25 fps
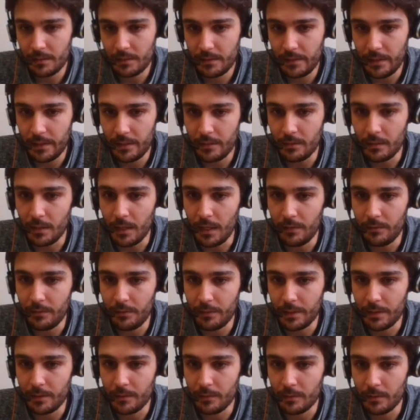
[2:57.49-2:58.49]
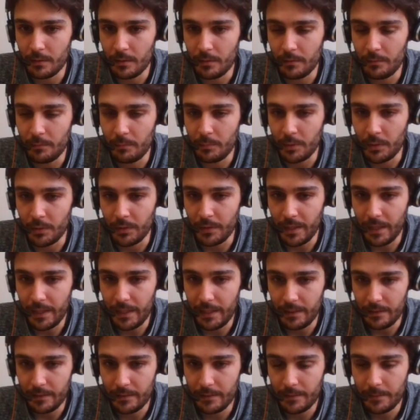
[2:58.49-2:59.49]
then you'll have a recall of
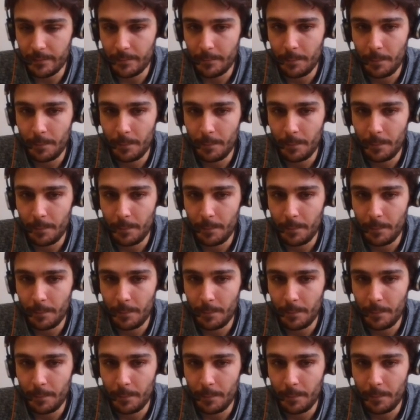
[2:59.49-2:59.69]
0.8.